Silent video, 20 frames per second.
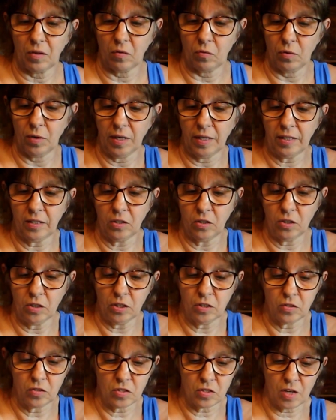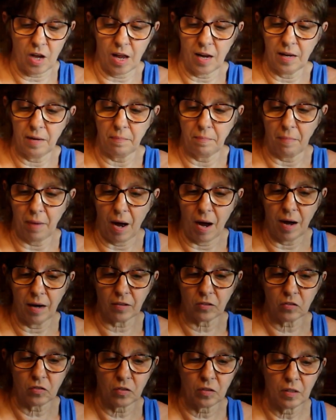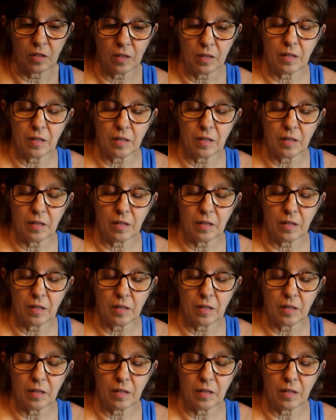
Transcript: really good solid box.